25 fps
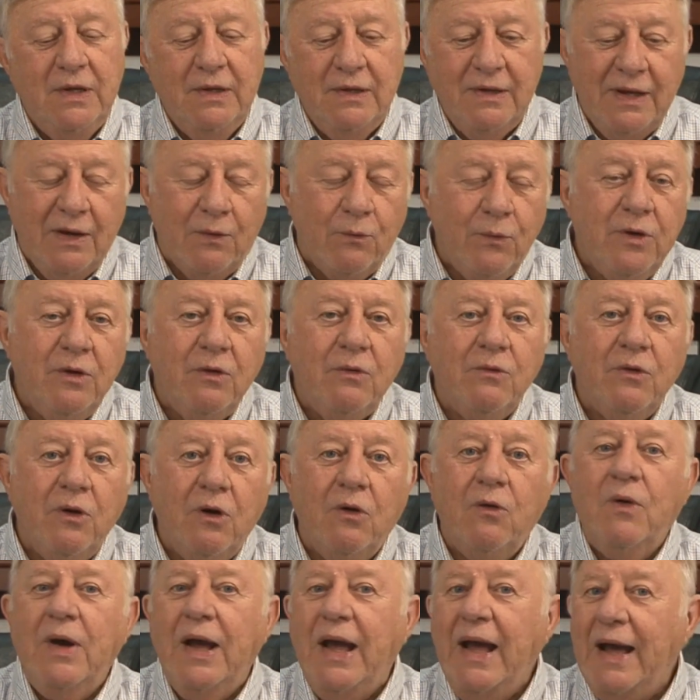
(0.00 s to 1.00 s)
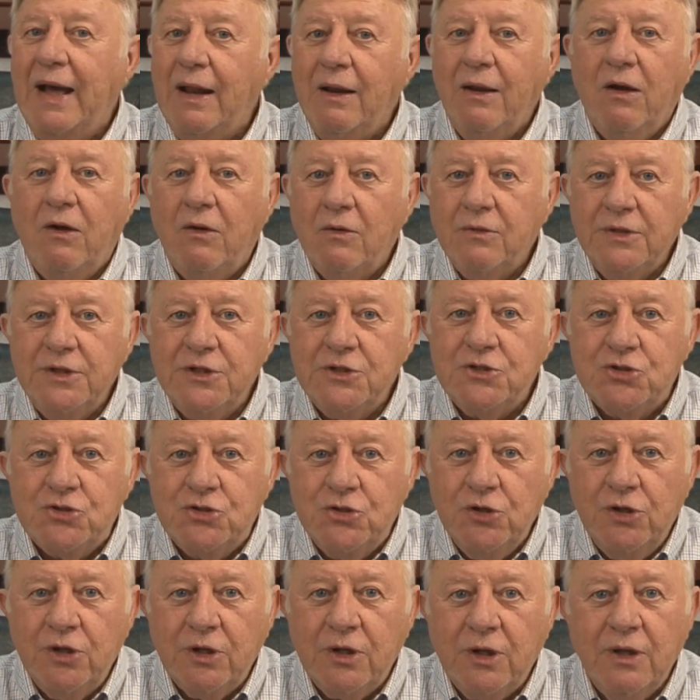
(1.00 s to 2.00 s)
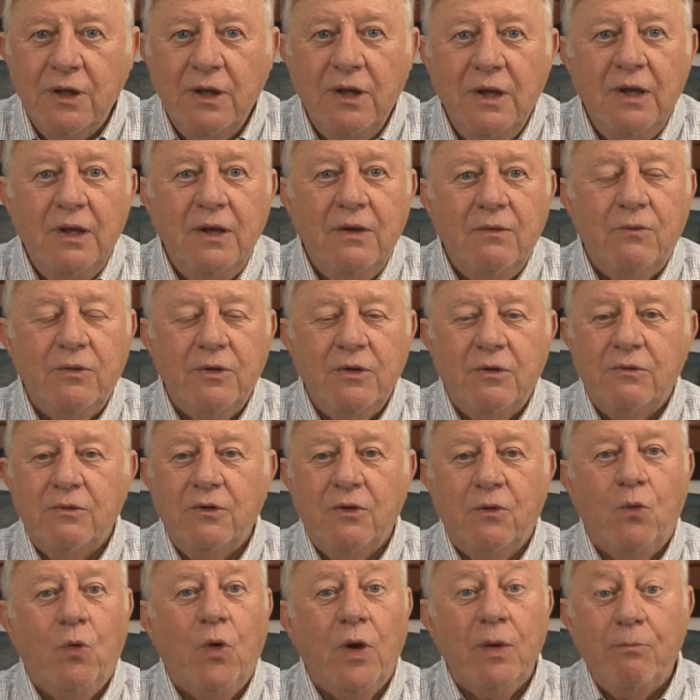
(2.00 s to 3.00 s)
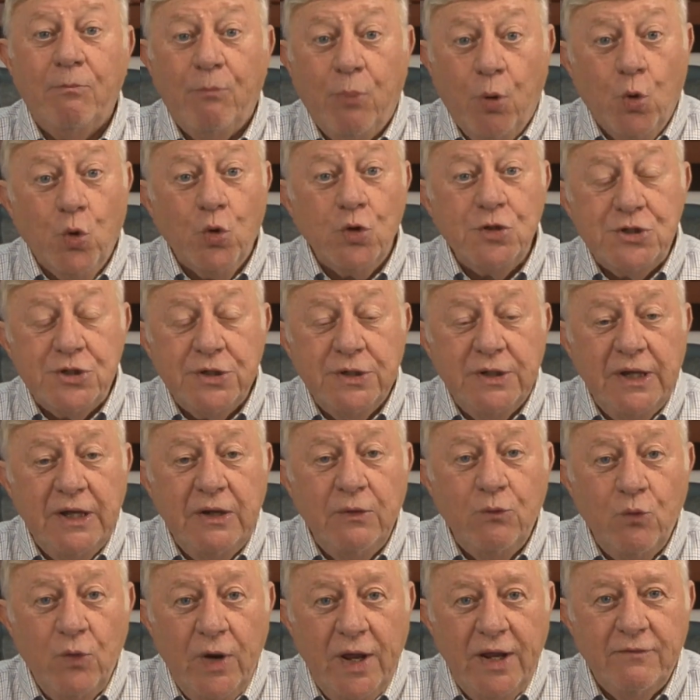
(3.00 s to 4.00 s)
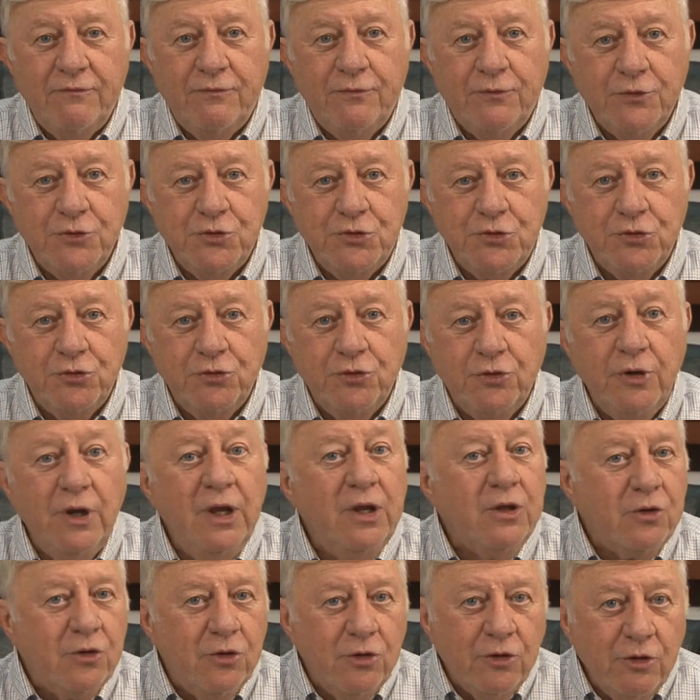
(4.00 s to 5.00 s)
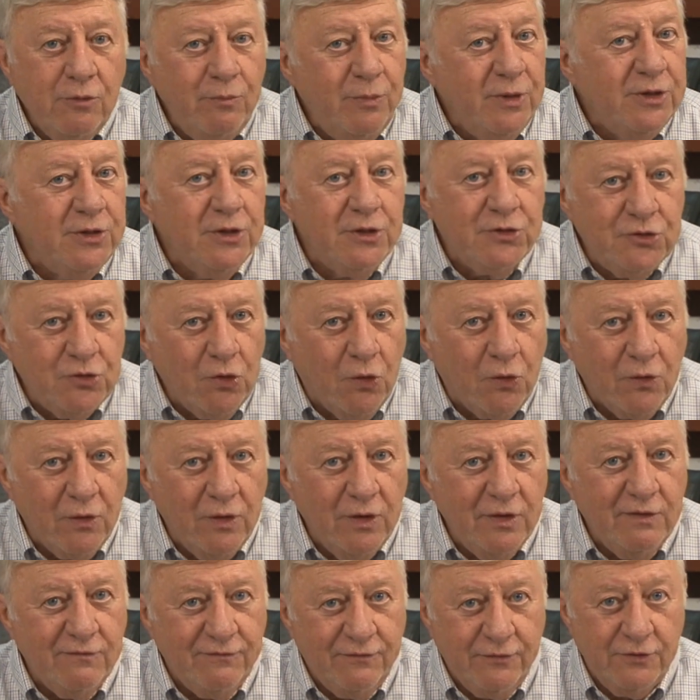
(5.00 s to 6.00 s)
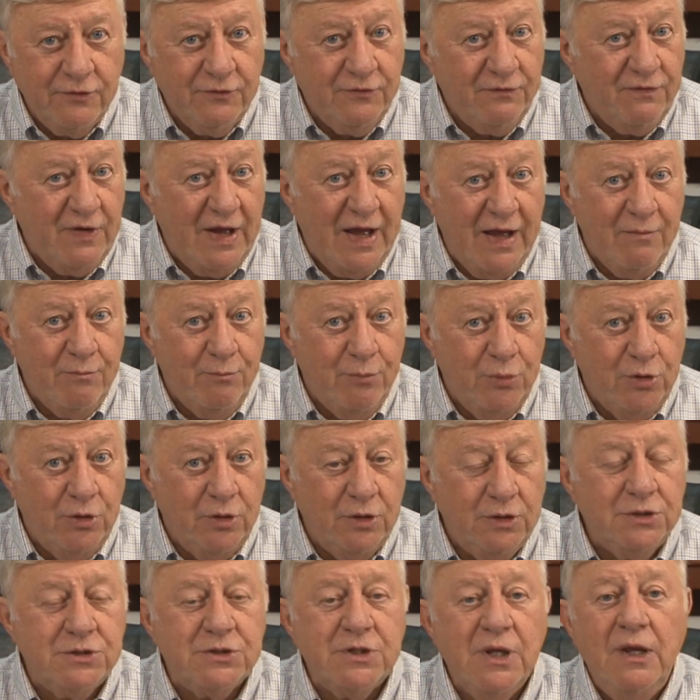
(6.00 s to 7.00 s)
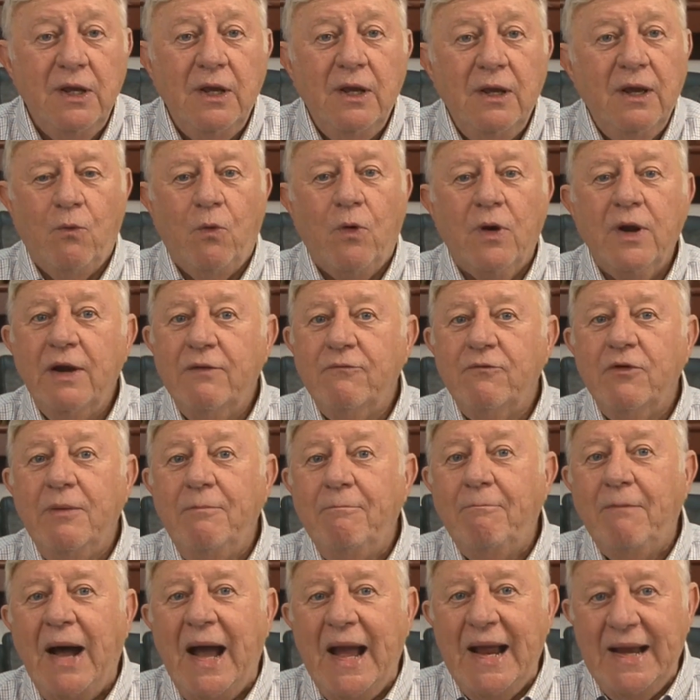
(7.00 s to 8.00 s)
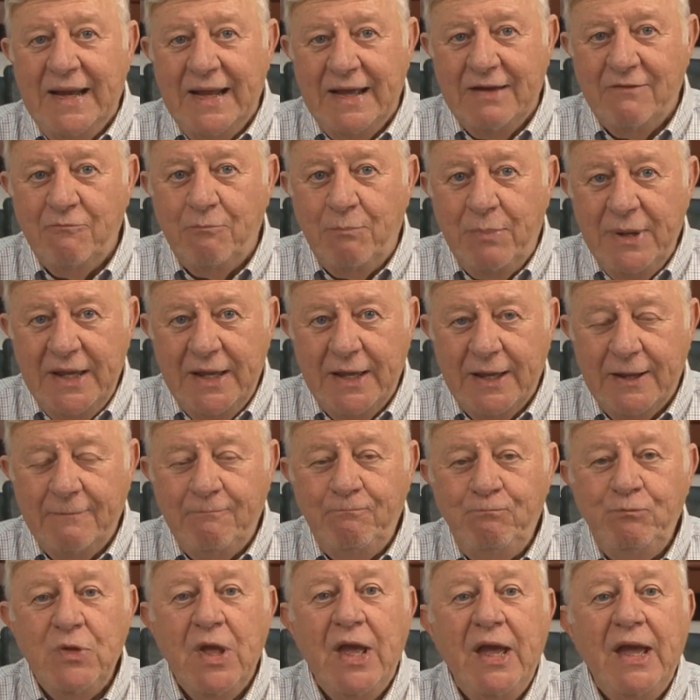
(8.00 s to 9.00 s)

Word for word: Now, we don't know how long this took. We don't know what portion he read for sure. Could have been the Torah, the first five books, whatever it might have been.